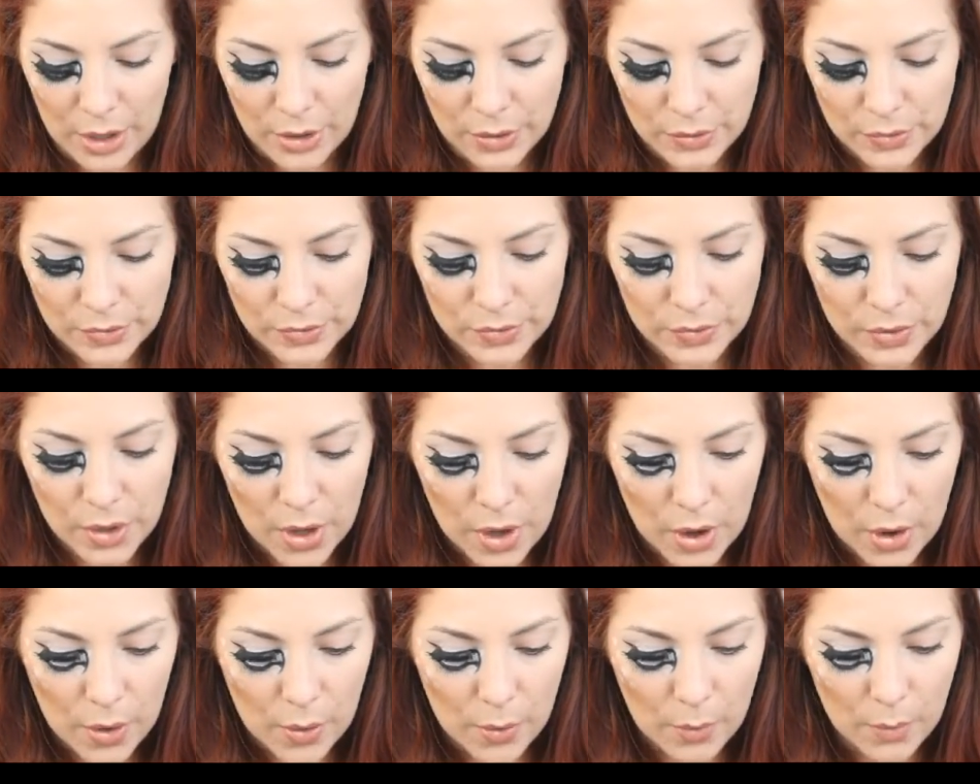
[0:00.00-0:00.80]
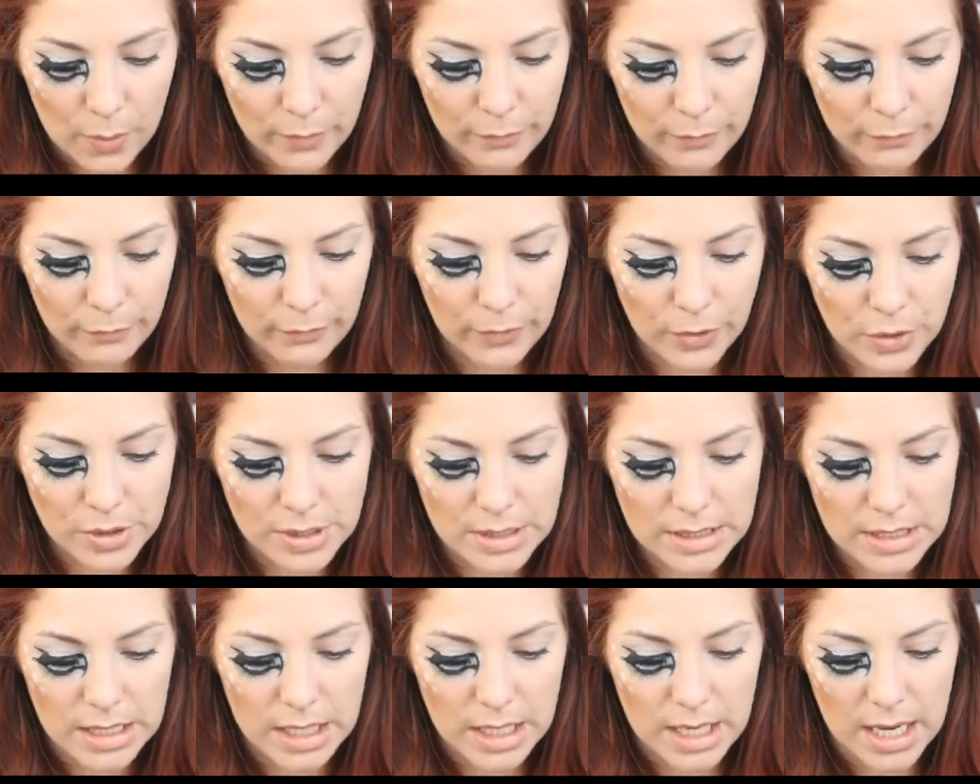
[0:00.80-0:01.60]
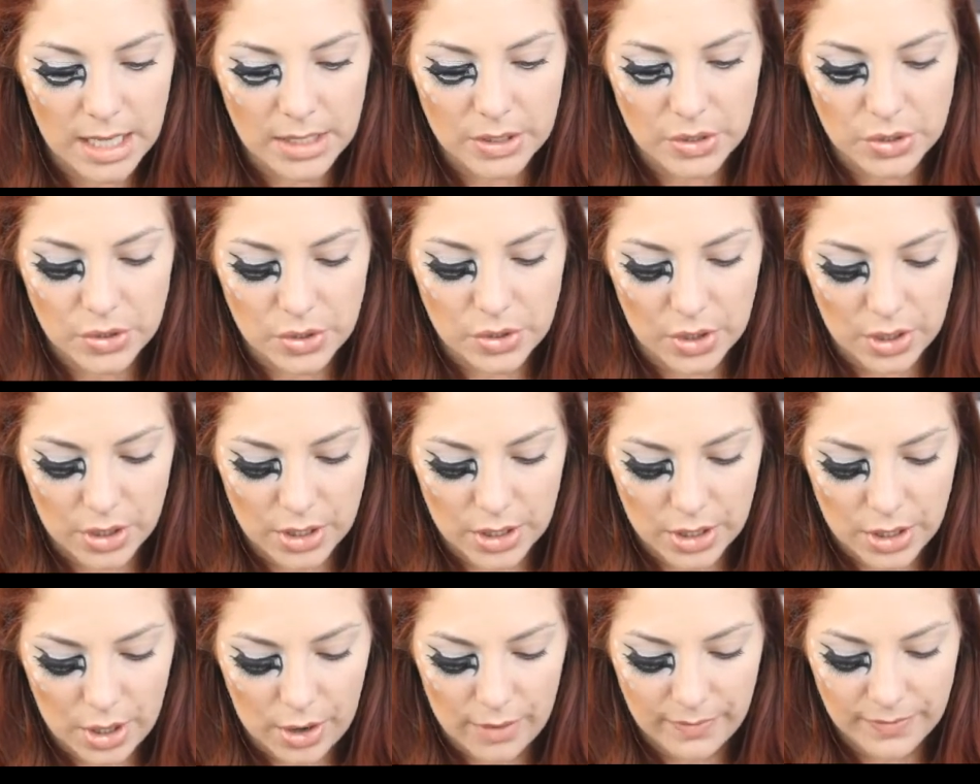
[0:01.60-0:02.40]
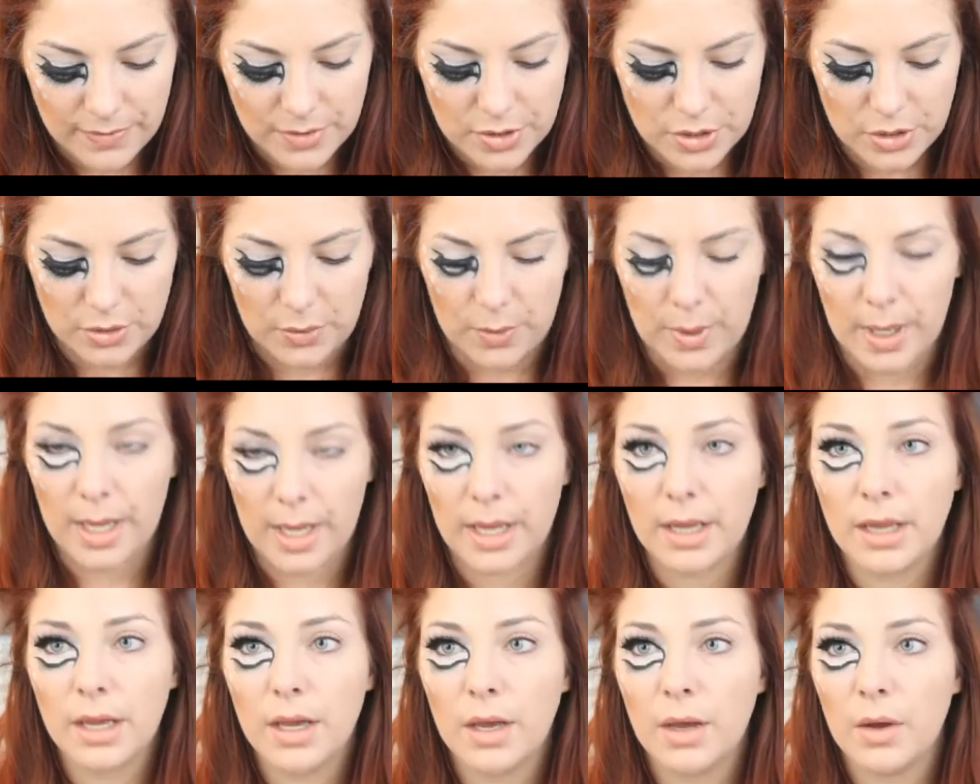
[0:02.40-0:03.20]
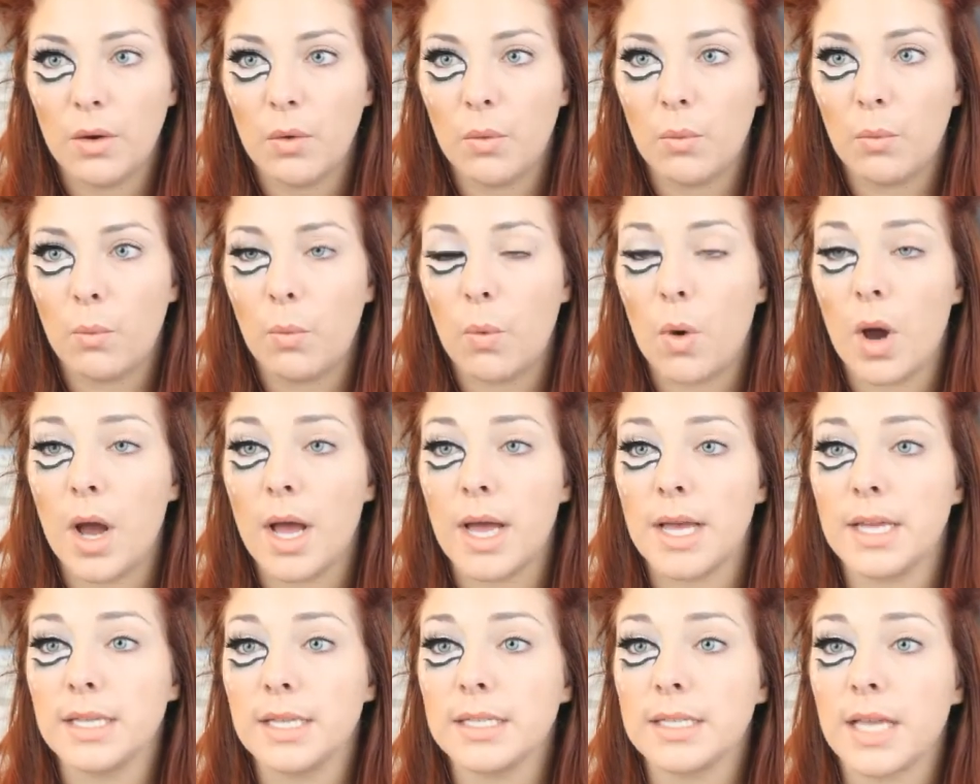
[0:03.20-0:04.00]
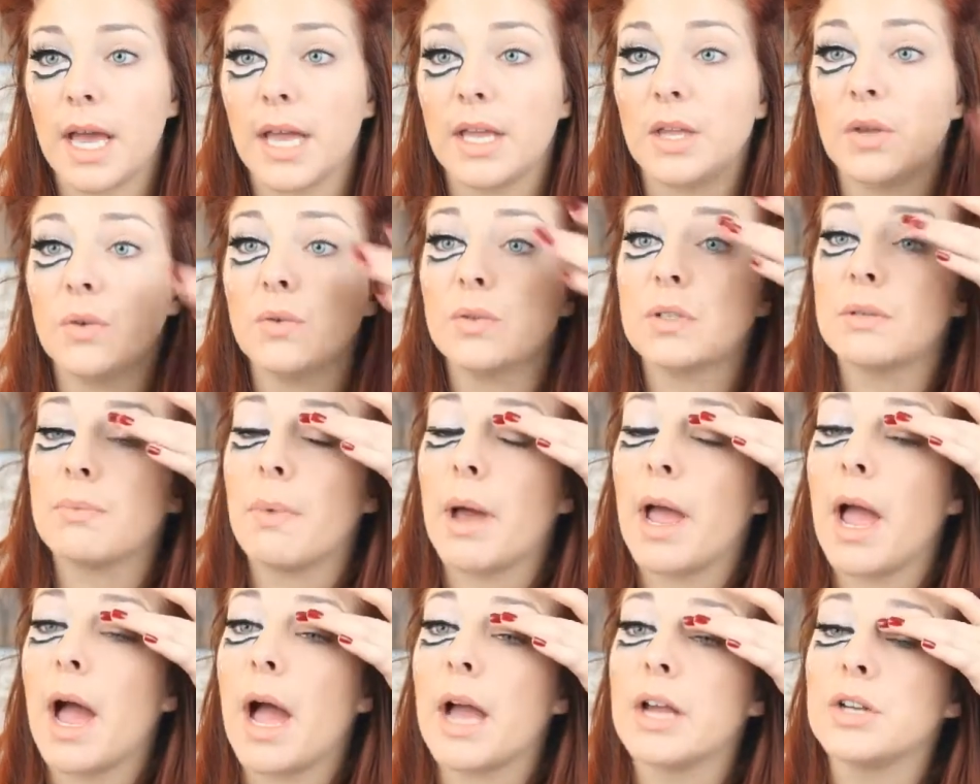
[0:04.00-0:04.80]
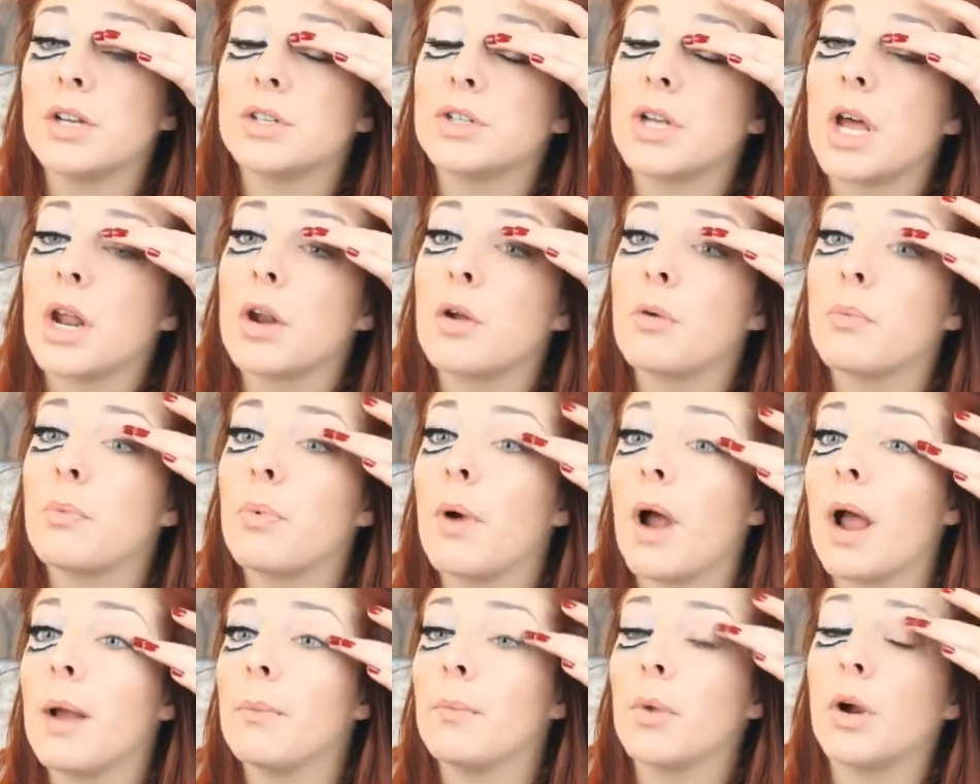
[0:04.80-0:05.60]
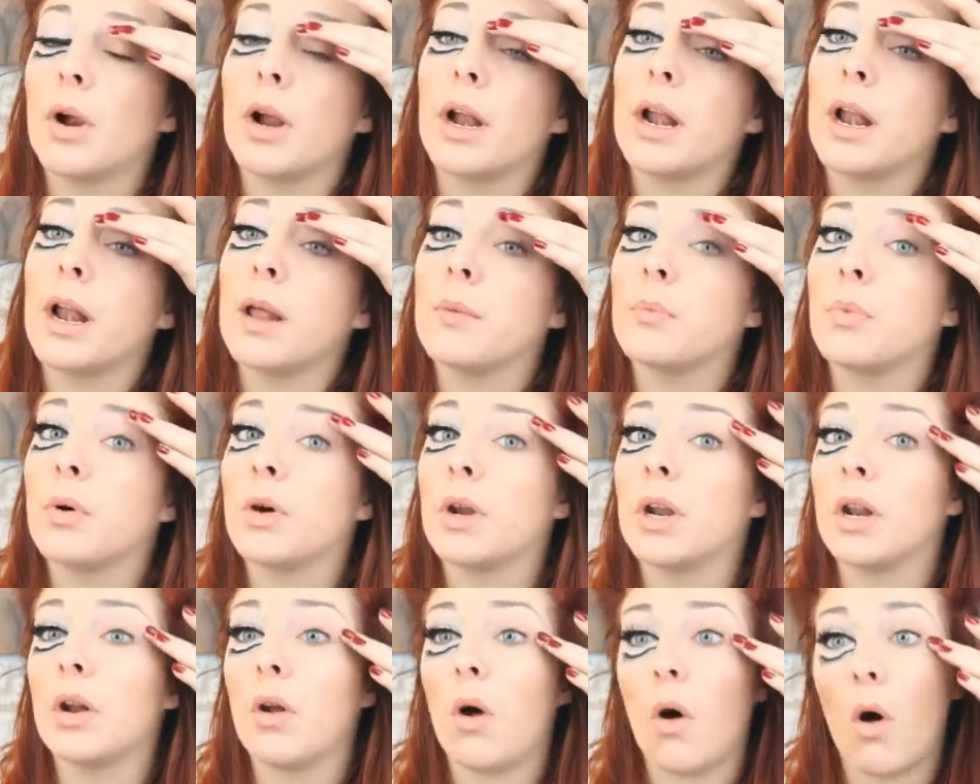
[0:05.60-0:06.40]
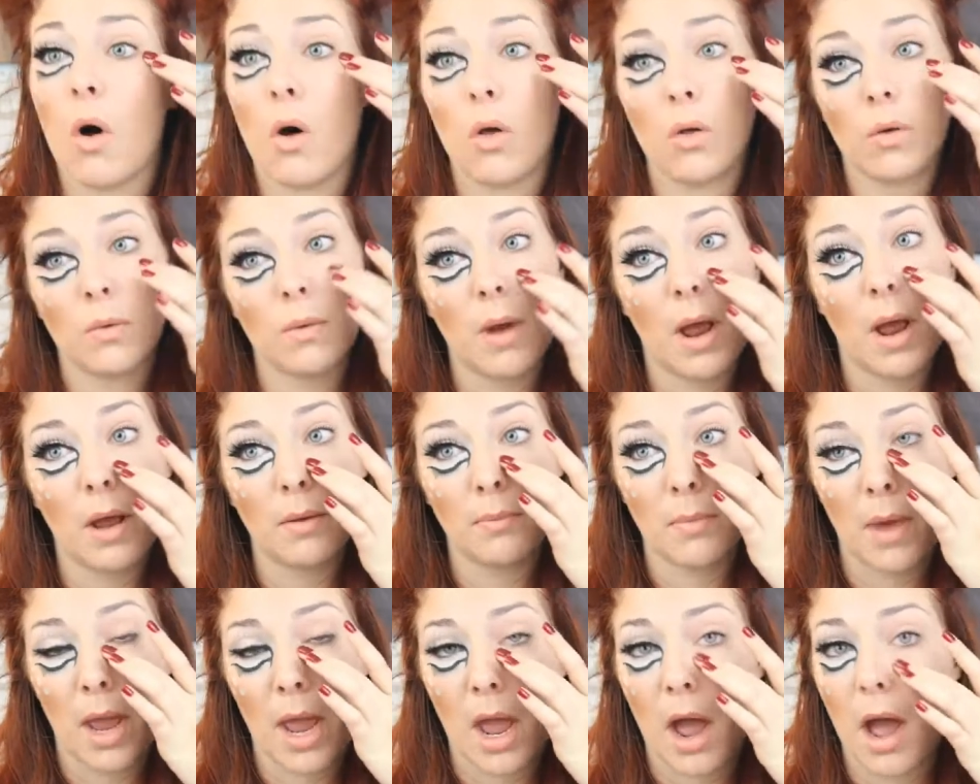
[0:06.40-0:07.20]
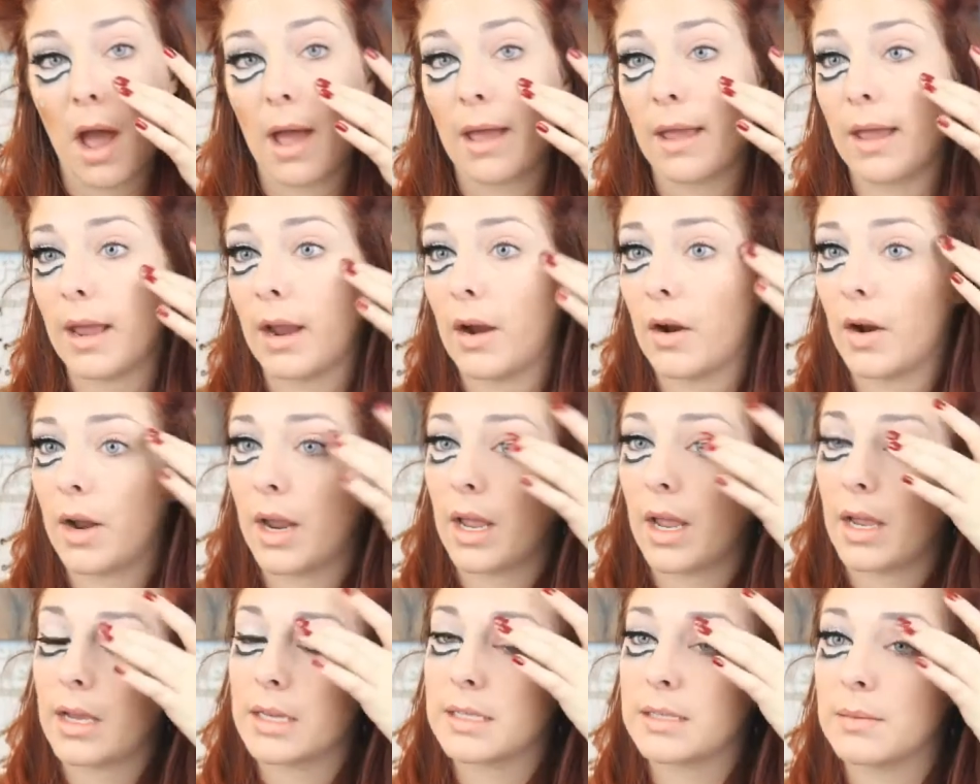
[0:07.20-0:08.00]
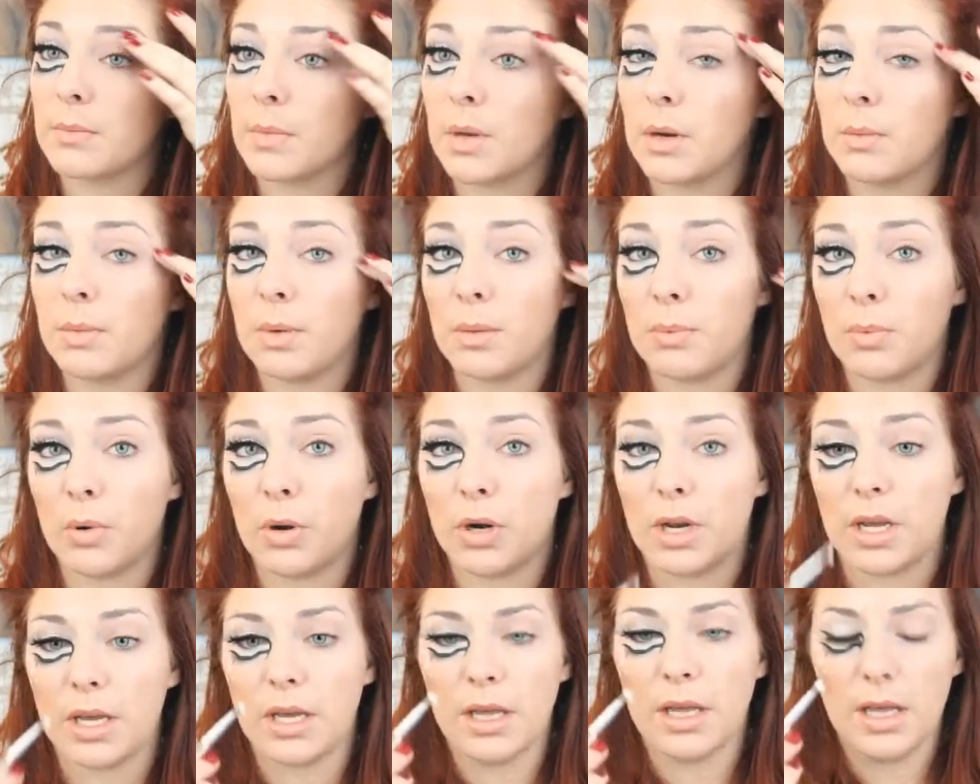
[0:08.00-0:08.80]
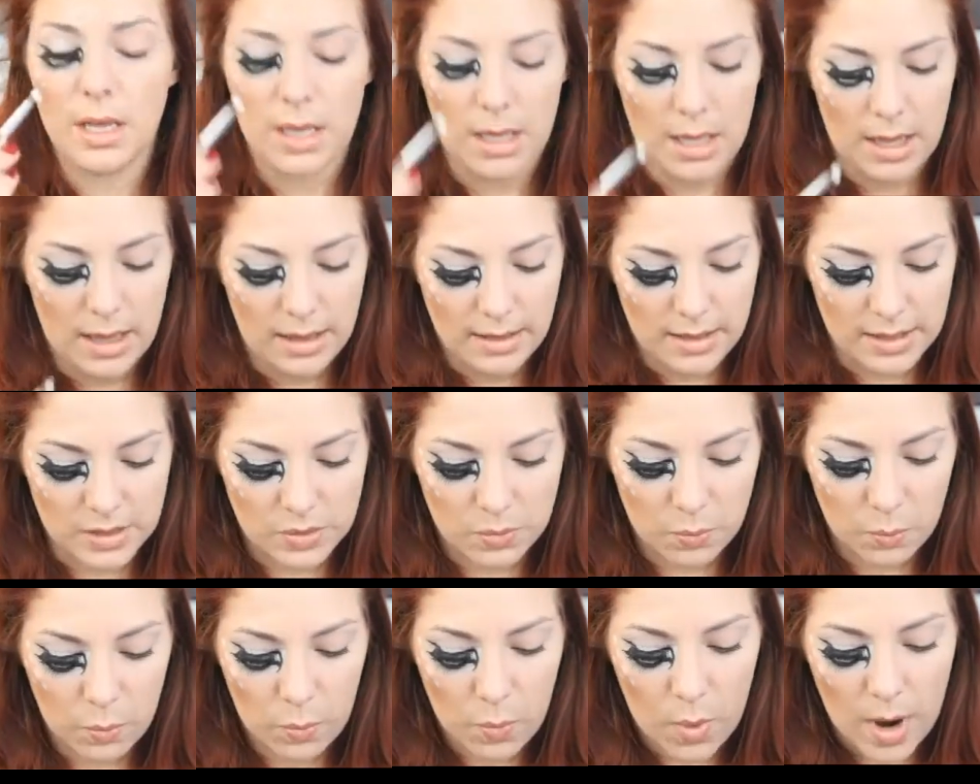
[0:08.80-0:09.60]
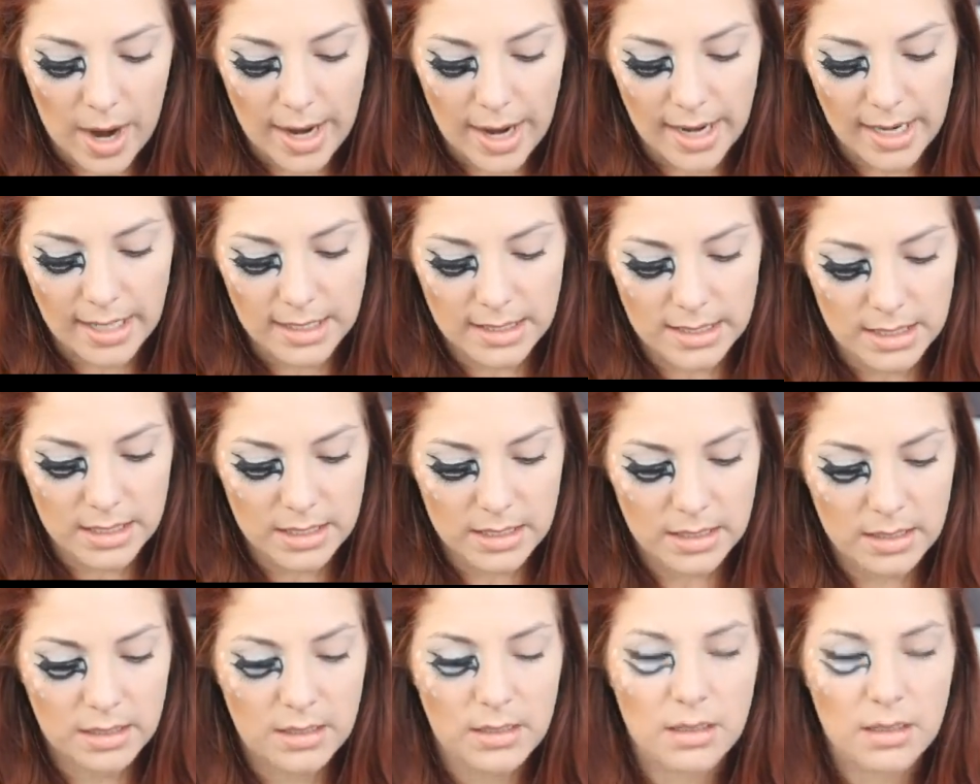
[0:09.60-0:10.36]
So, first thing I started off doing was I used my eyeshadow primer and I put it all around my eye area because I'm going to be putting this white